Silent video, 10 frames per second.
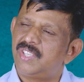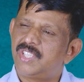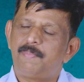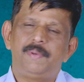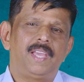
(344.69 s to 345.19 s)

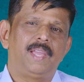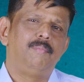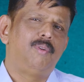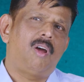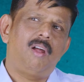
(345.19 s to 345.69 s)
JP, I
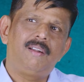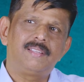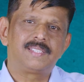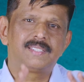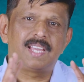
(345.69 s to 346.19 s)
am not
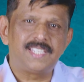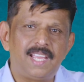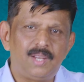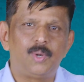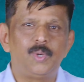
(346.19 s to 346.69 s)
an
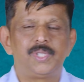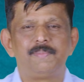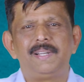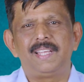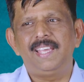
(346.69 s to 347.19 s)
agile coach,
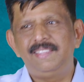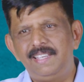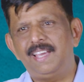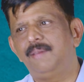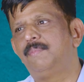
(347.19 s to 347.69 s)
but I
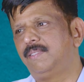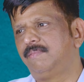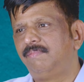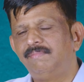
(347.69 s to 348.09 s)
think I am a